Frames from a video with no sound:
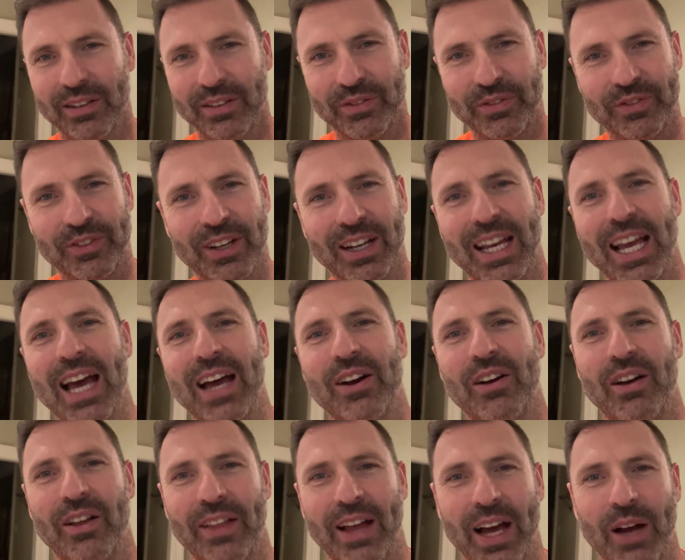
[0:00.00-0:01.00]
Forget
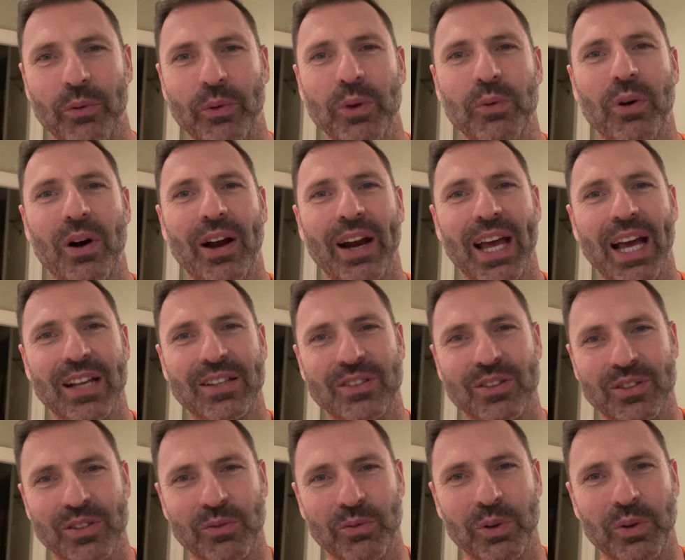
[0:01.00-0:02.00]
all that. We want
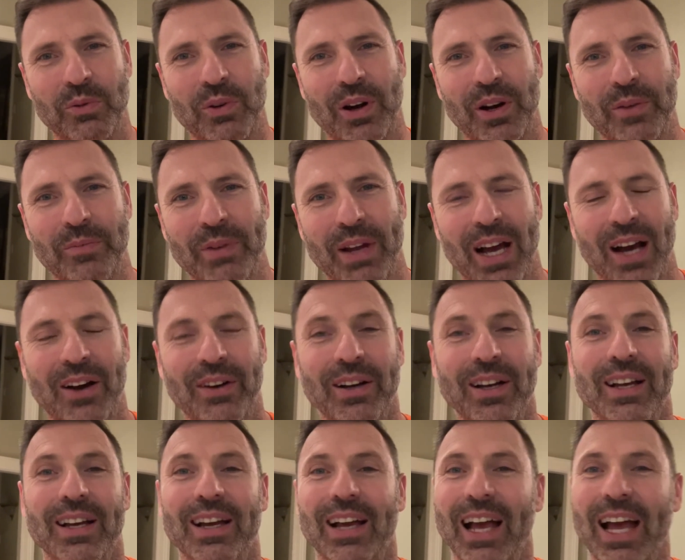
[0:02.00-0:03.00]
answers and we want them now.
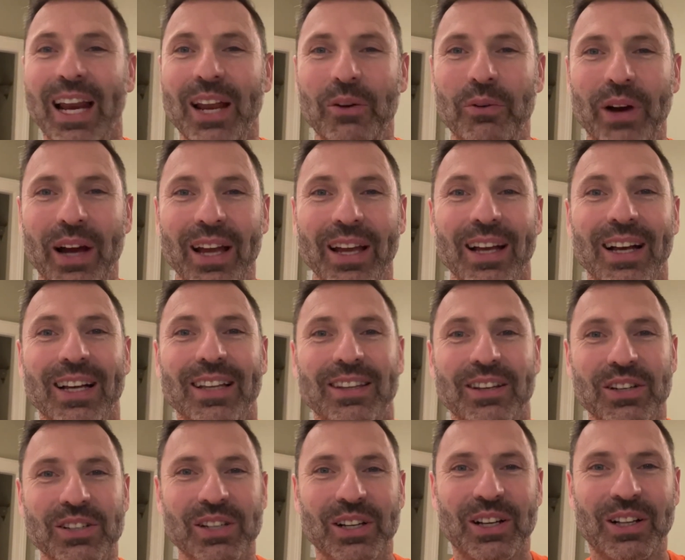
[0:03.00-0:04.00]
Anyway,
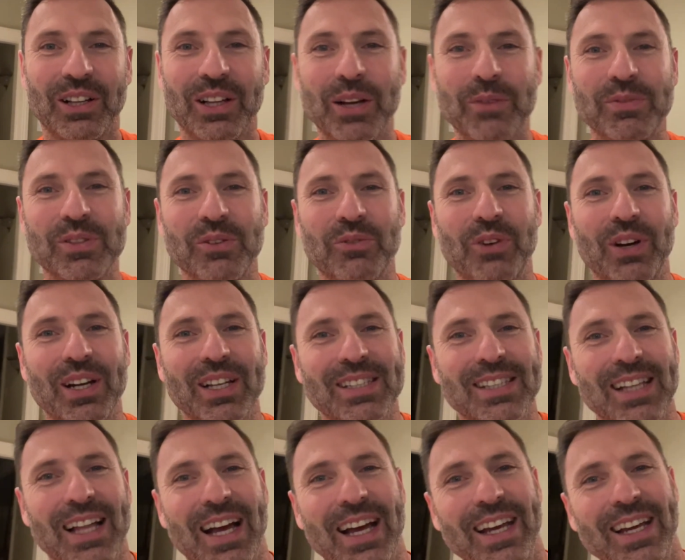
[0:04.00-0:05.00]
there's a glimpse of what
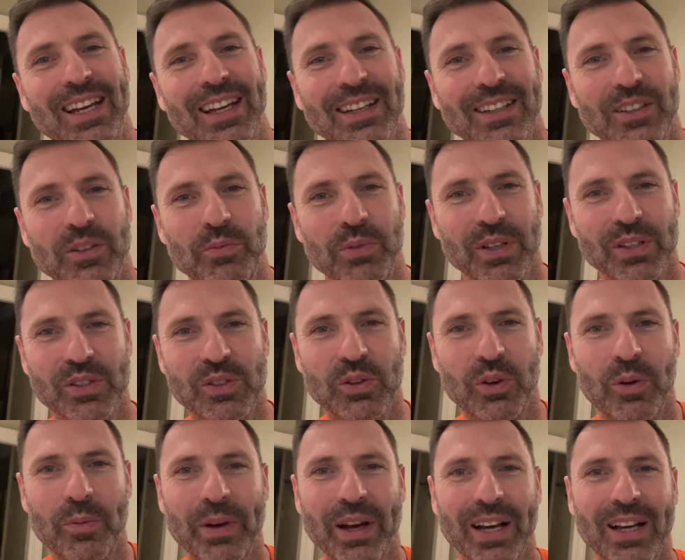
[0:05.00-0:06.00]
it's like to be a
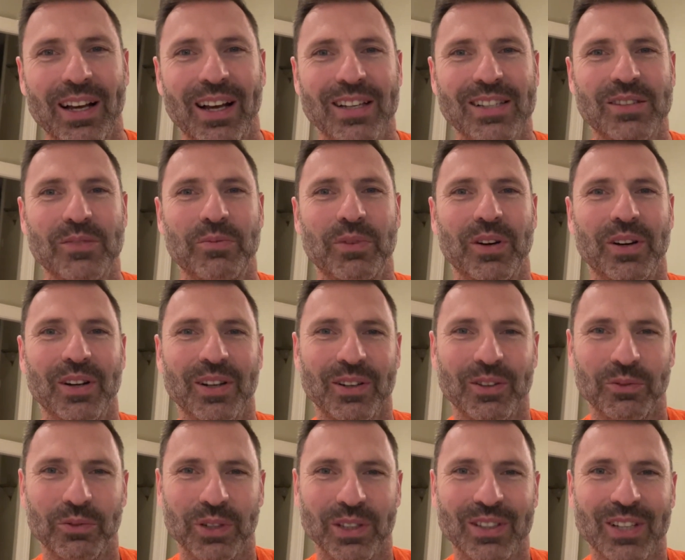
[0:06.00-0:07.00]
Stolbek customer.
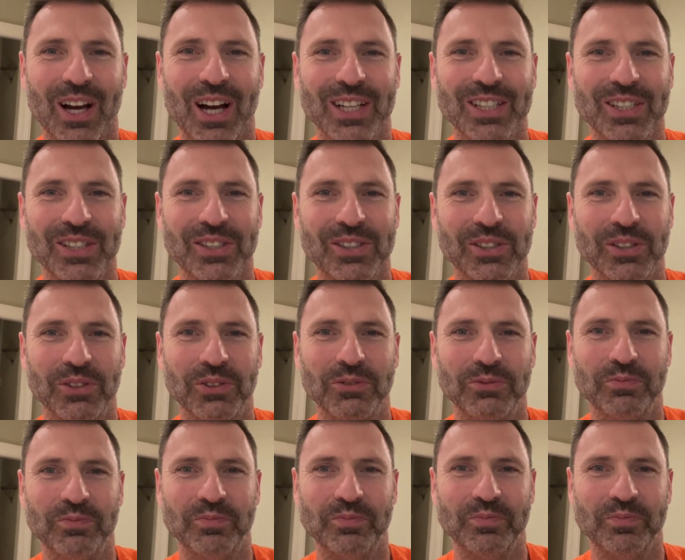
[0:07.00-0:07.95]
We'll talk to you soon.